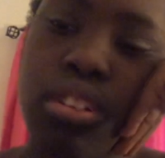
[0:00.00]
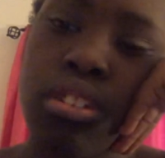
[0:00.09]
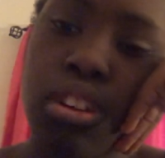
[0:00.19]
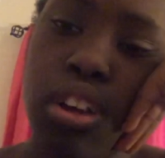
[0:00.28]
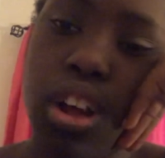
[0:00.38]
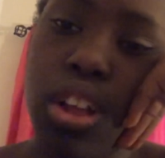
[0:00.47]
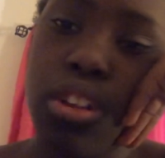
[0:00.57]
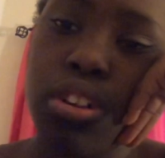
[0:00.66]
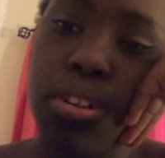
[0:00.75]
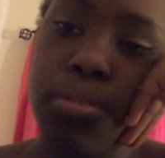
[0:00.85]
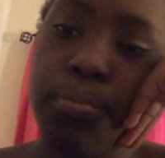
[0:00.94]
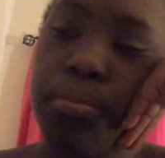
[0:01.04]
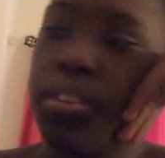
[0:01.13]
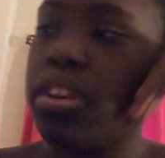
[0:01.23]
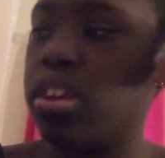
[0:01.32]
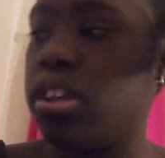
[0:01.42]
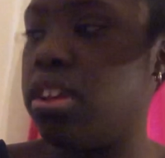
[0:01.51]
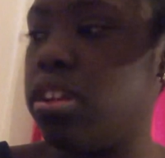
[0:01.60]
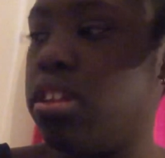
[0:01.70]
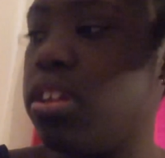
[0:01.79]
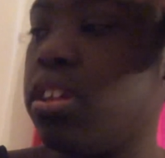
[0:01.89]
call her,
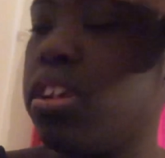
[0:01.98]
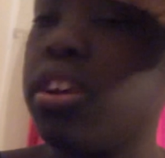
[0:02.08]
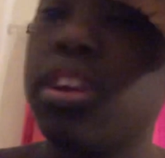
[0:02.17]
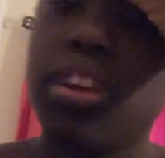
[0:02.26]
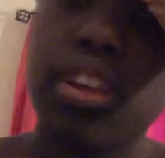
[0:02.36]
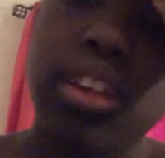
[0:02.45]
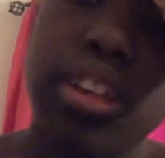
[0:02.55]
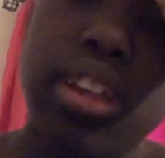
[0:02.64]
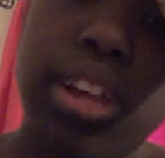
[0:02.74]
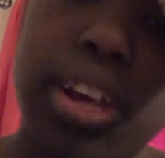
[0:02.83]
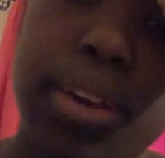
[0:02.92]
cause yeah.